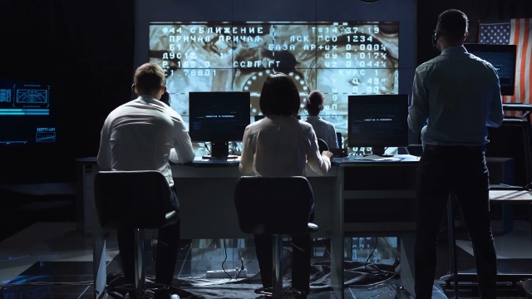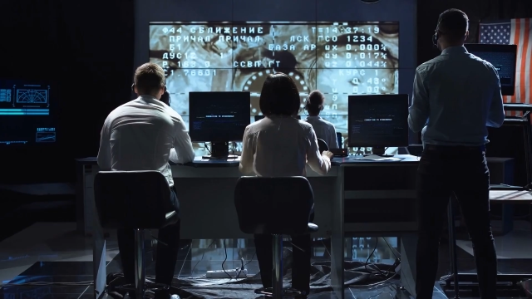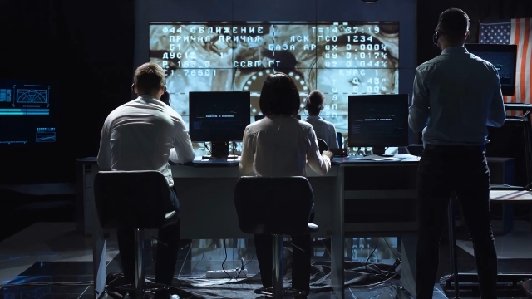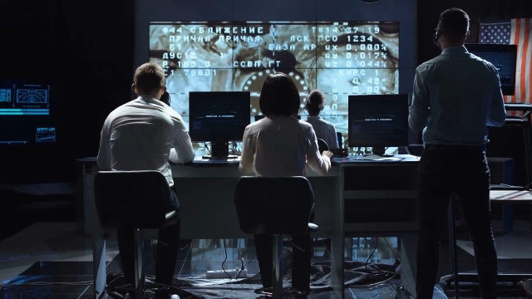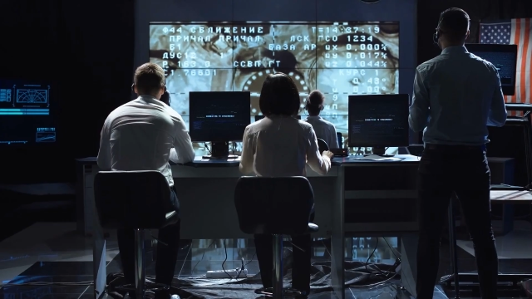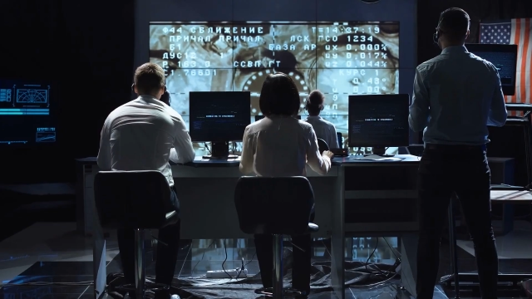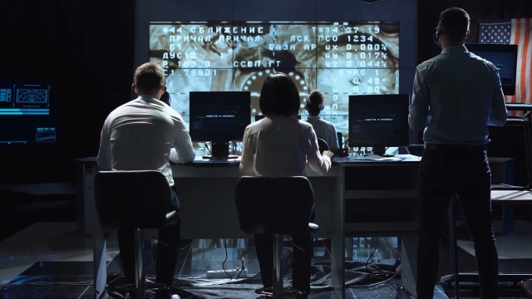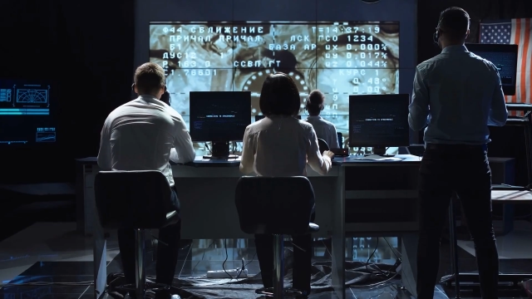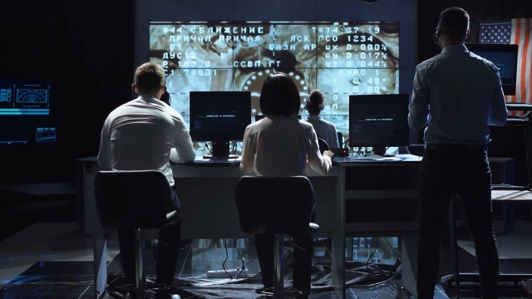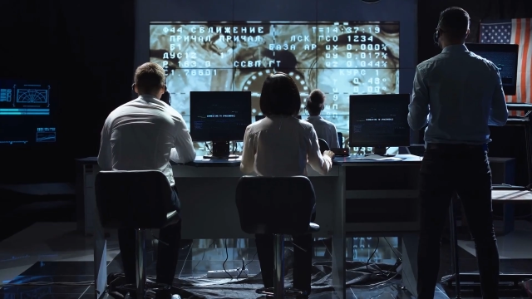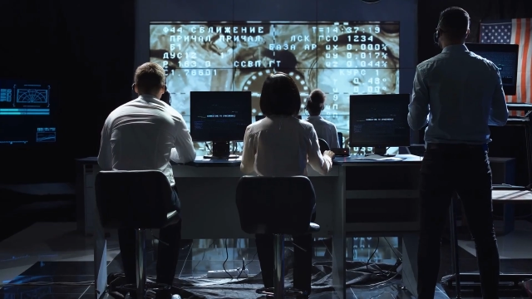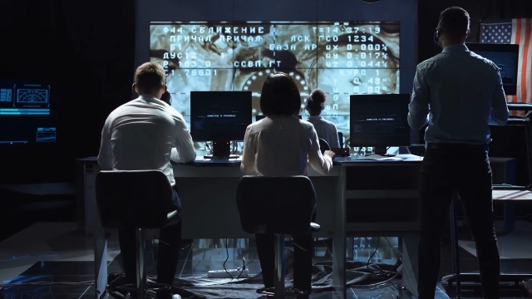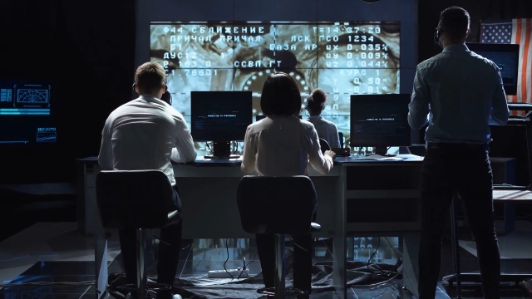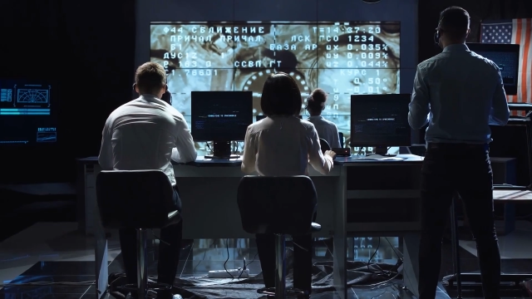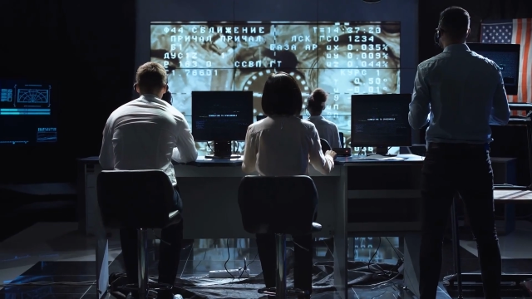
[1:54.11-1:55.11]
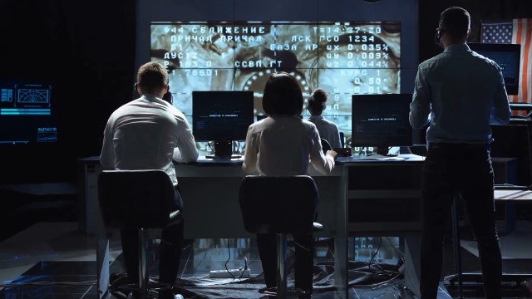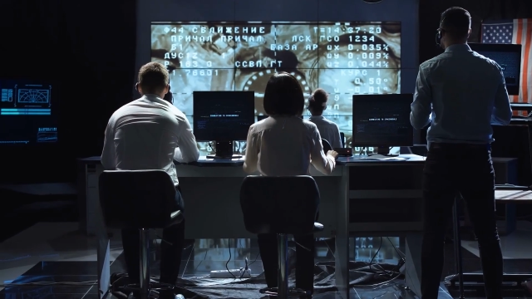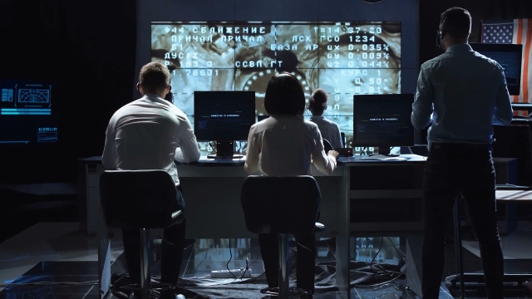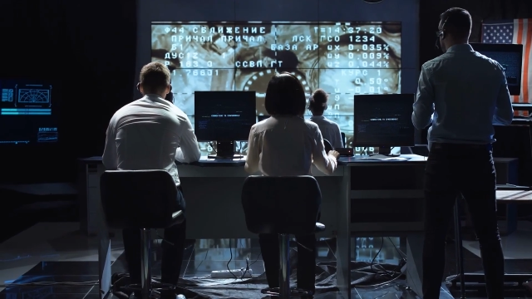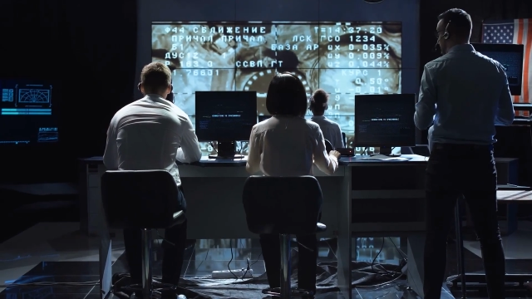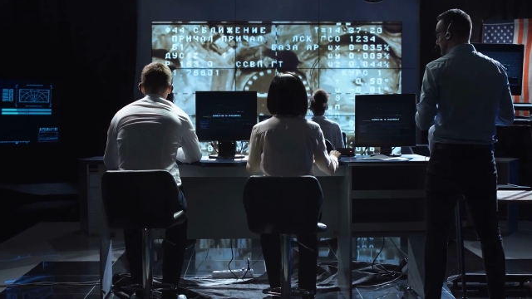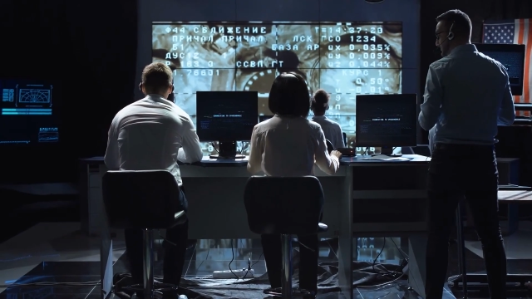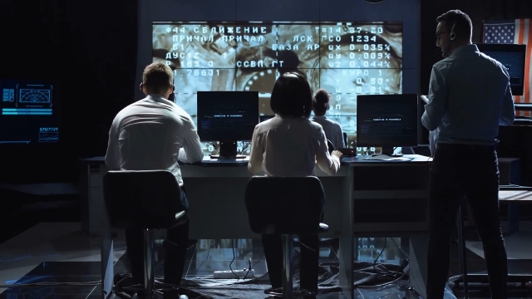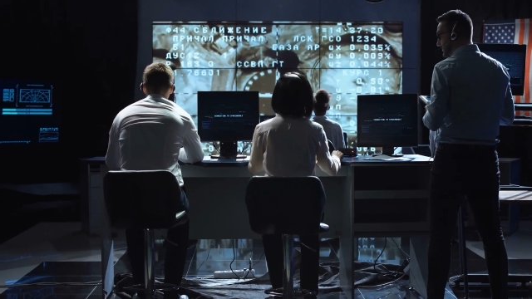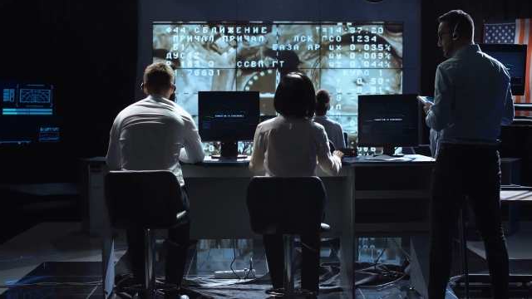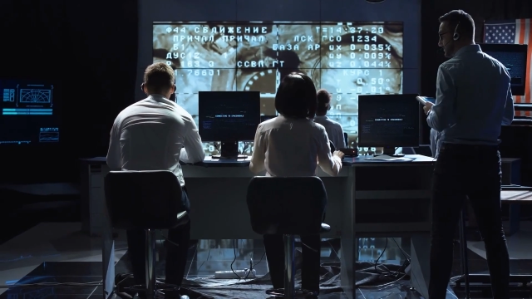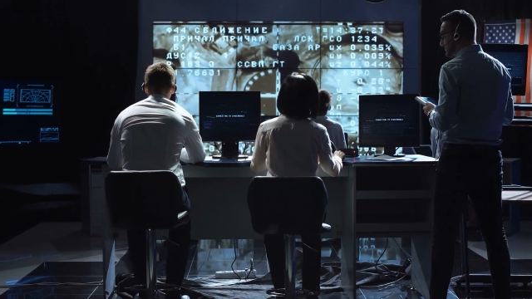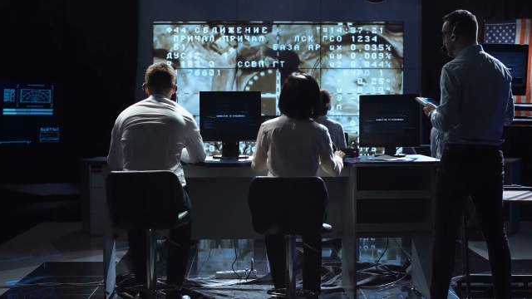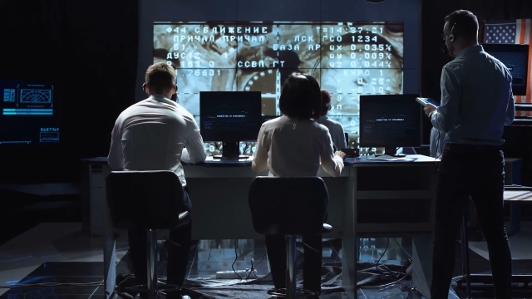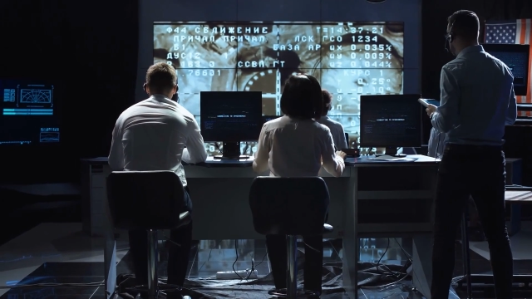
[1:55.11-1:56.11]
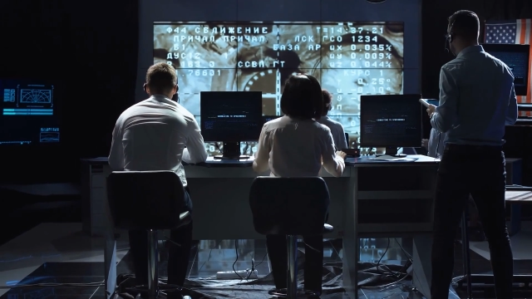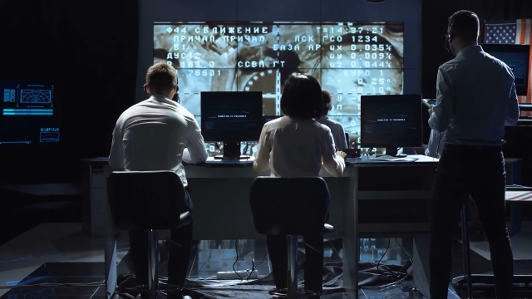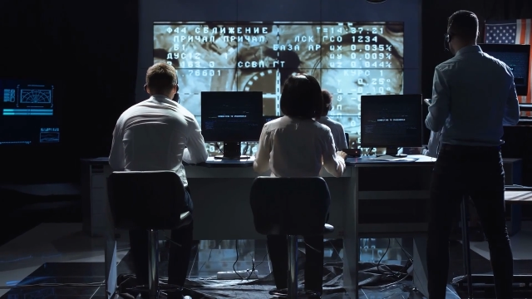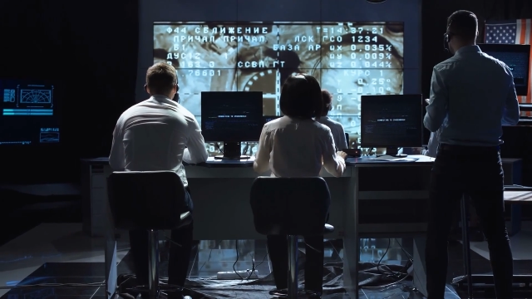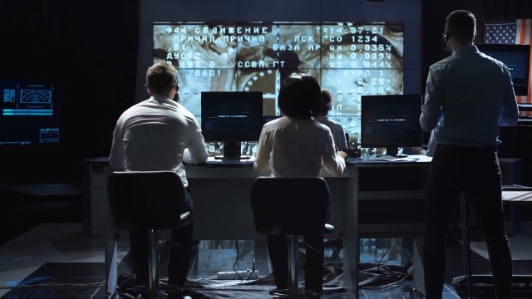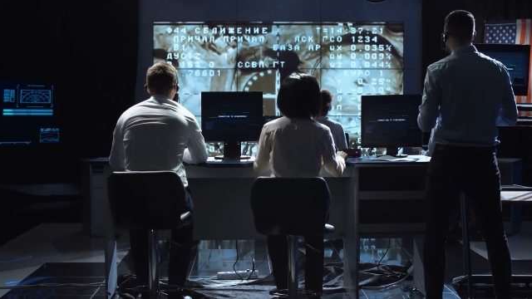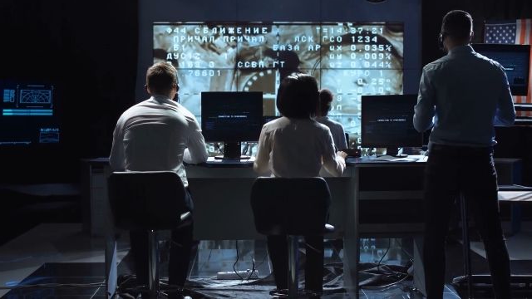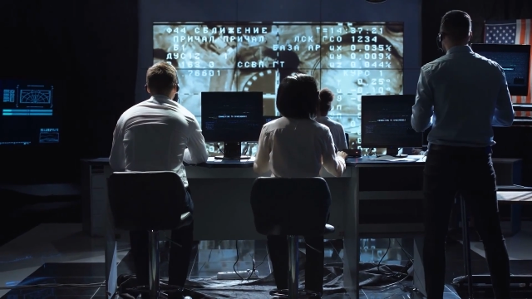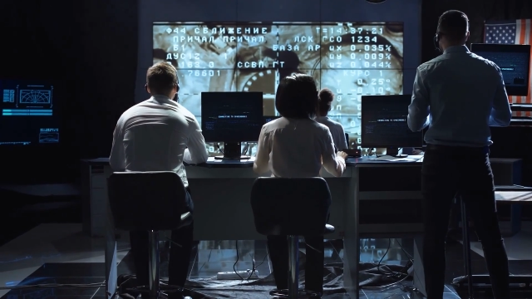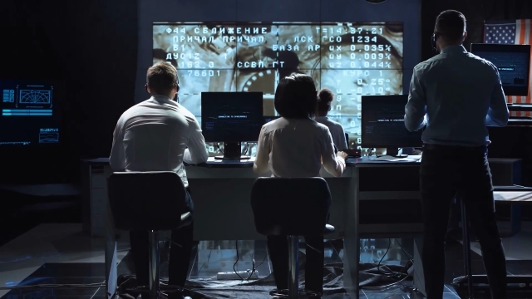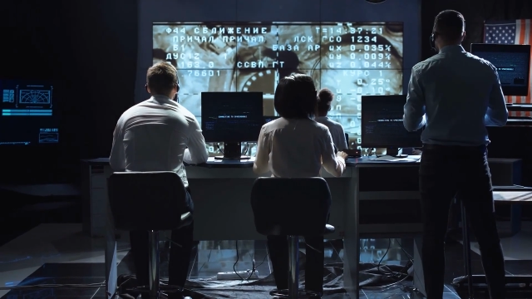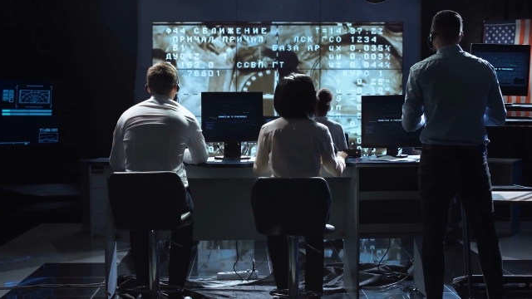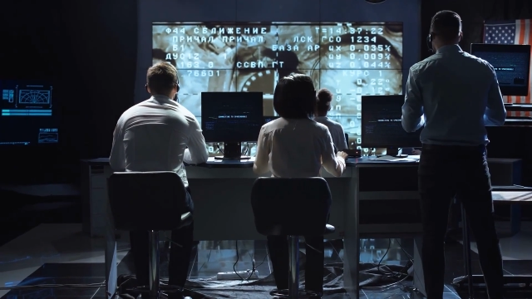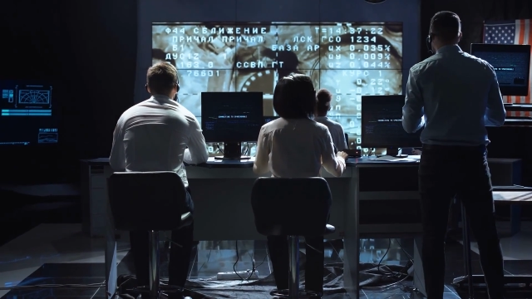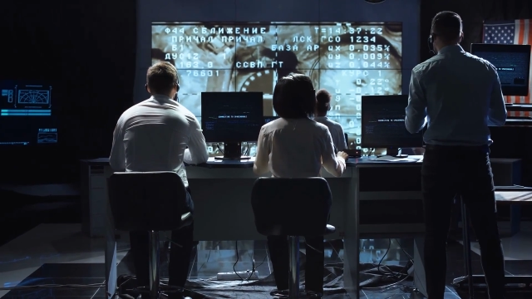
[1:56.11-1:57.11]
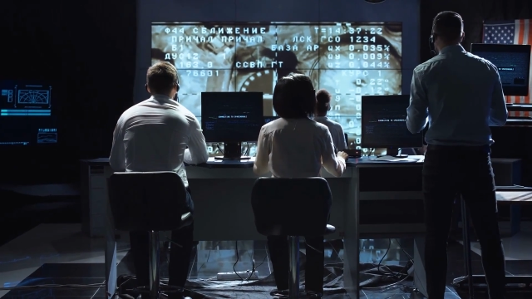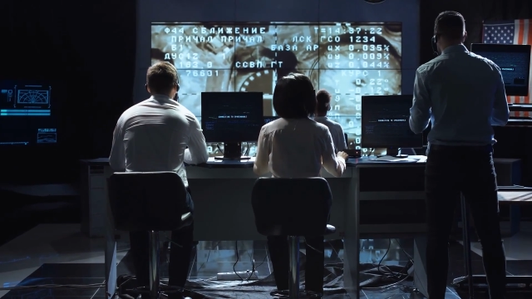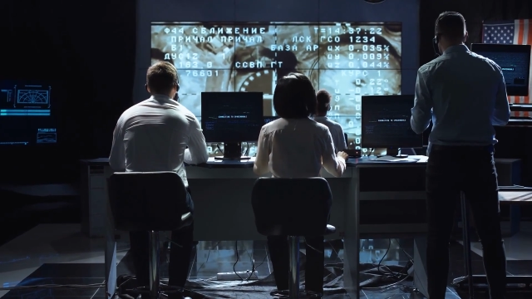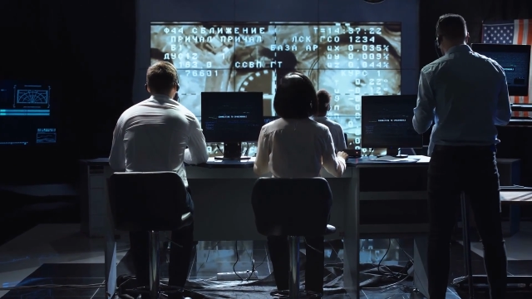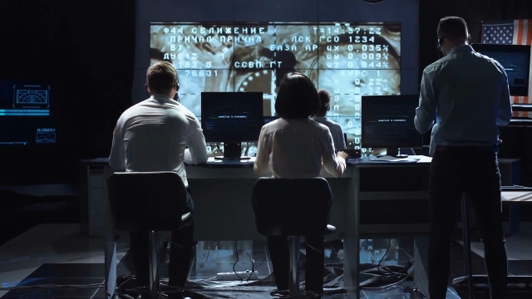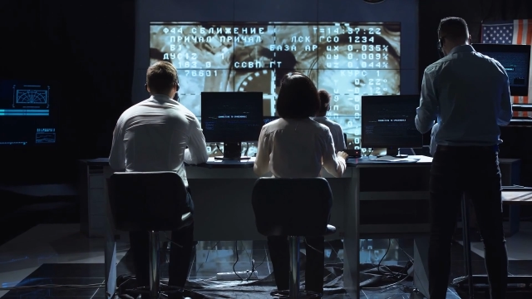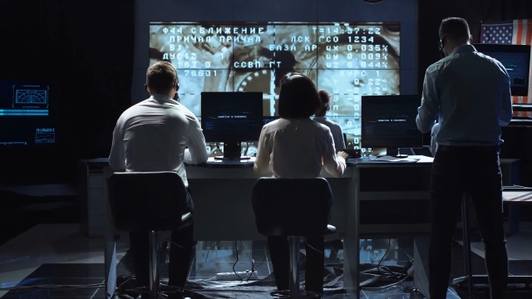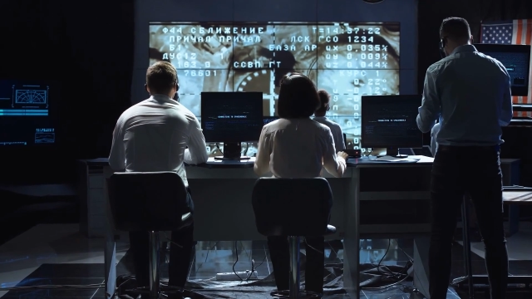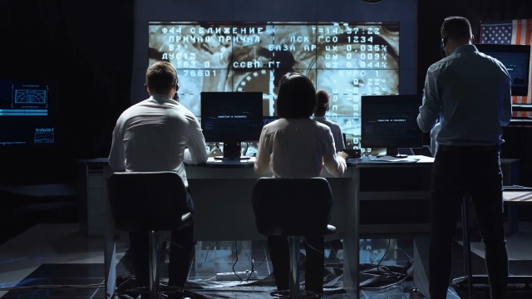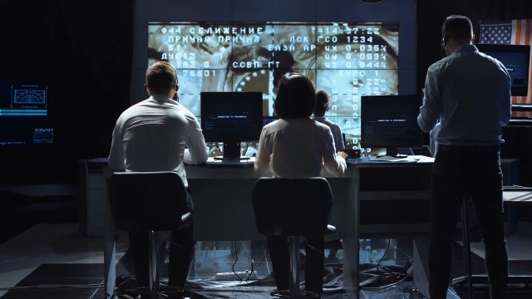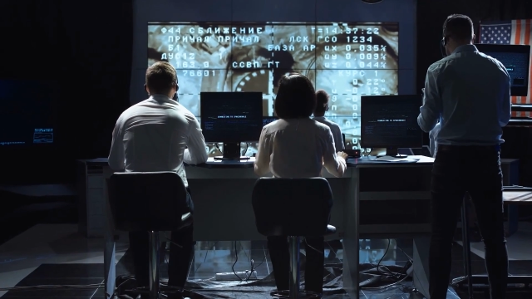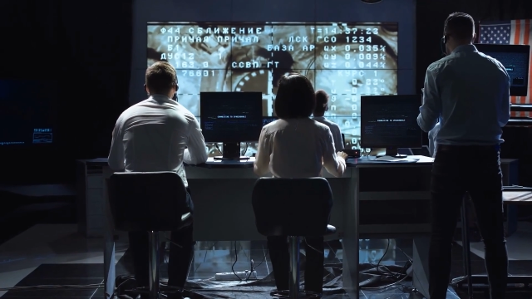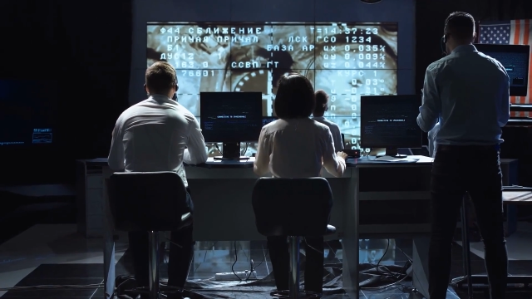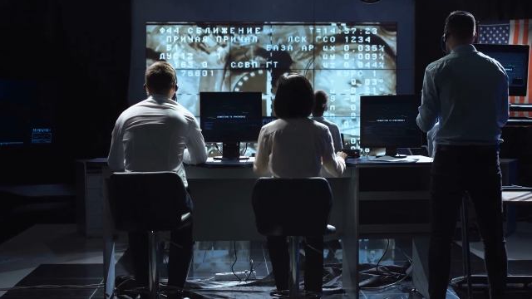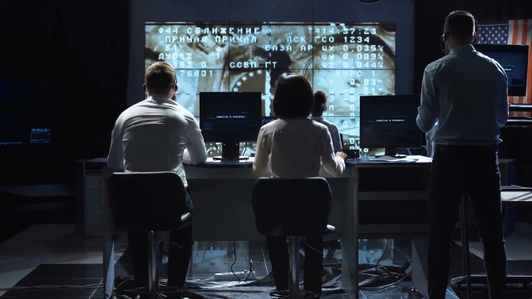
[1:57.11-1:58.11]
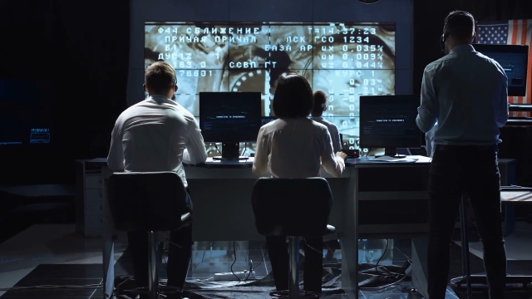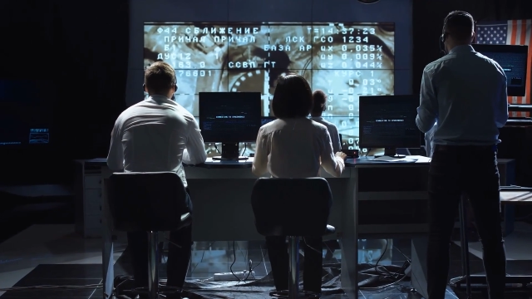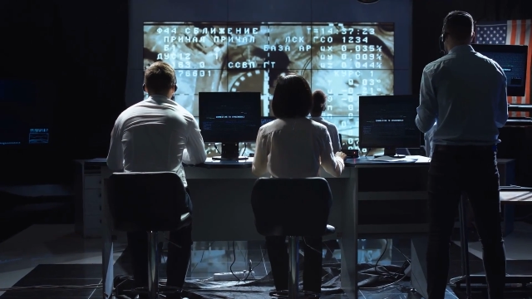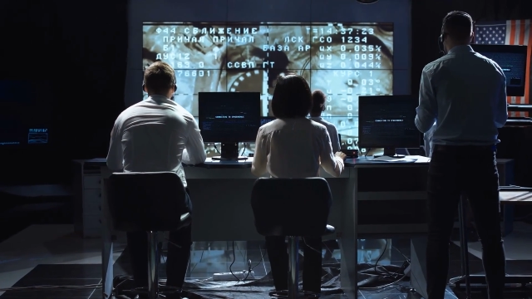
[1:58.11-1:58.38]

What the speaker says: Nobody's mouth can be seen.